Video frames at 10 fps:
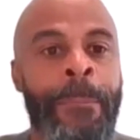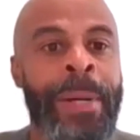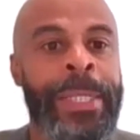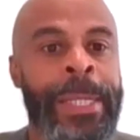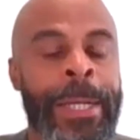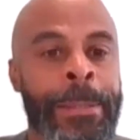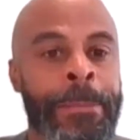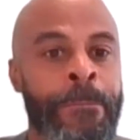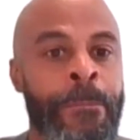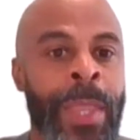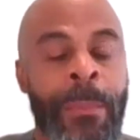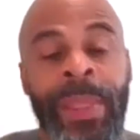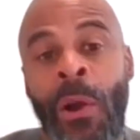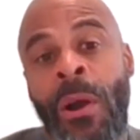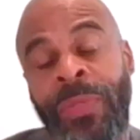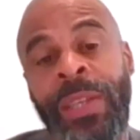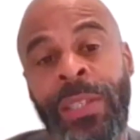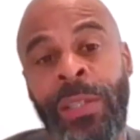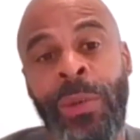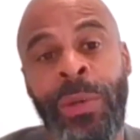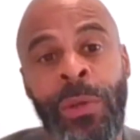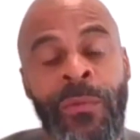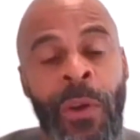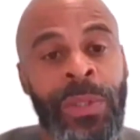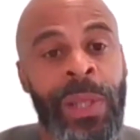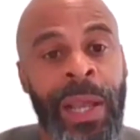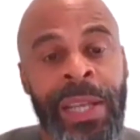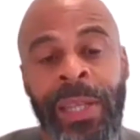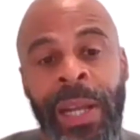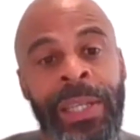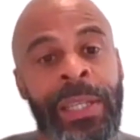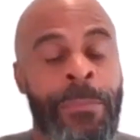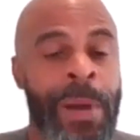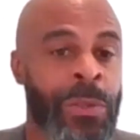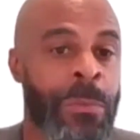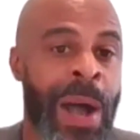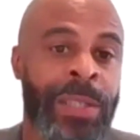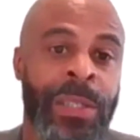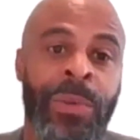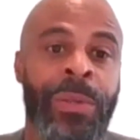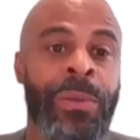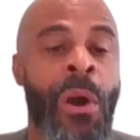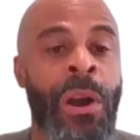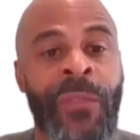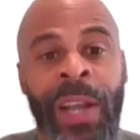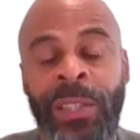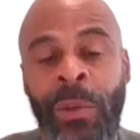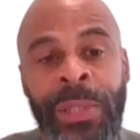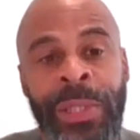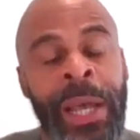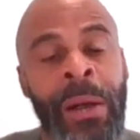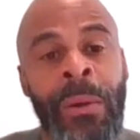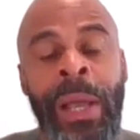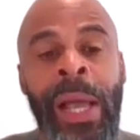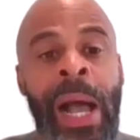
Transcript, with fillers: But um, but there are things that you can do virtually. Like I said, I did the puzzle pots. You can do the artifact show and tell.